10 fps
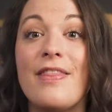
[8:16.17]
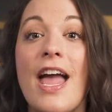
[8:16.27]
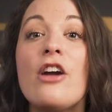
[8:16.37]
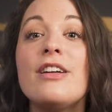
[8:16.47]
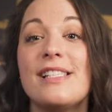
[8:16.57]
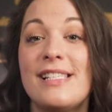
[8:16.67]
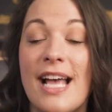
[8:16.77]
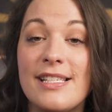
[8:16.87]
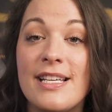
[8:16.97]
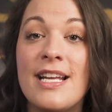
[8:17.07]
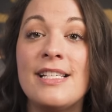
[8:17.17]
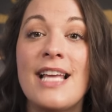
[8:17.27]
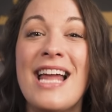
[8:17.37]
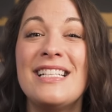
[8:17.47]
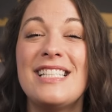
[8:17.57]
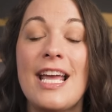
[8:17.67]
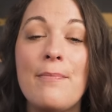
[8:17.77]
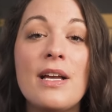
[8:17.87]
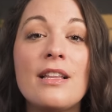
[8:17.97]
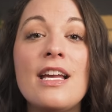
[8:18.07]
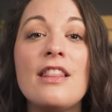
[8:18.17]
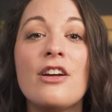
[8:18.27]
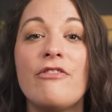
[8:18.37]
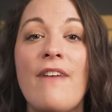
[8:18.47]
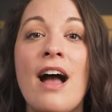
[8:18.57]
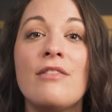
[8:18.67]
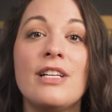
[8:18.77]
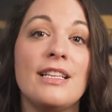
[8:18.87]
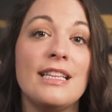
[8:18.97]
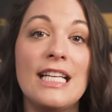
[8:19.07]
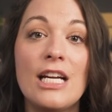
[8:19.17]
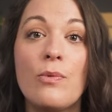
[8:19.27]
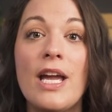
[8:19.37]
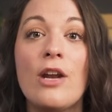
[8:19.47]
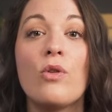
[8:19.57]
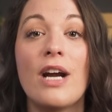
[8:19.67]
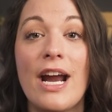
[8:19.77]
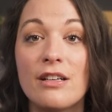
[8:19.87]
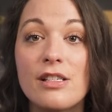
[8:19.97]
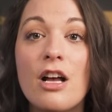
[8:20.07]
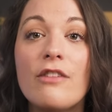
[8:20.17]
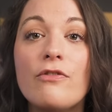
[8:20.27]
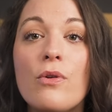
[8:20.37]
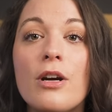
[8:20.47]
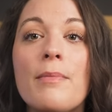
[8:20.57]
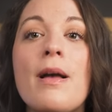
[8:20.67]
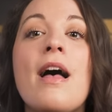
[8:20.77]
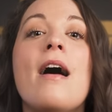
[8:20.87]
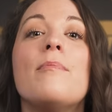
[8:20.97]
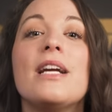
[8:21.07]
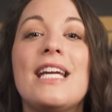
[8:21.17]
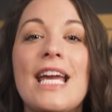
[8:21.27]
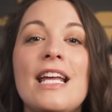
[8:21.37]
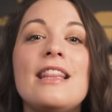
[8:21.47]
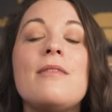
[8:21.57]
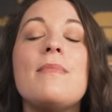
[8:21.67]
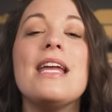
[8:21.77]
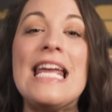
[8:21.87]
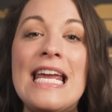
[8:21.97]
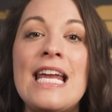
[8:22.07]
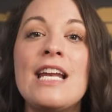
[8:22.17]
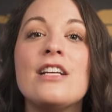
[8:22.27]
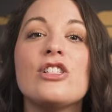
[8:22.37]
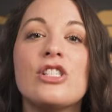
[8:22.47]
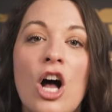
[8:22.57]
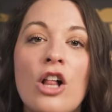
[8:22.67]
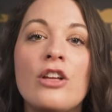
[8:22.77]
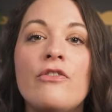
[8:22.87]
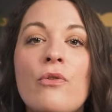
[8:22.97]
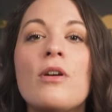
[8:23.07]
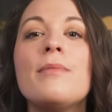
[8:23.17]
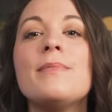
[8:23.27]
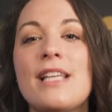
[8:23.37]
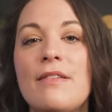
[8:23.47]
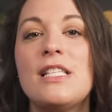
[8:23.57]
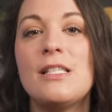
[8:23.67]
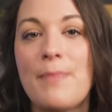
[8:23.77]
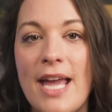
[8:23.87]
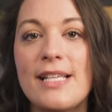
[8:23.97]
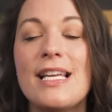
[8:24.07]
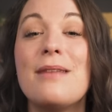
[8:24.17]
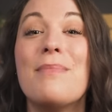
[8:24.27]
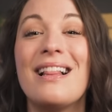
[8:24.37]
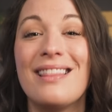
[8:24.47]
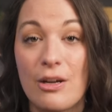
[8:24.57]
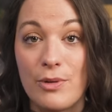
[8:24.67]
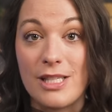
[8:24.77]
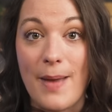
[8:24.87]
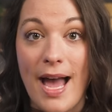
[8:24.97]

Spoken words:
They are necessities, and typically they're found in liquid or aerosol form, but getting them in solid form saves space in my liquids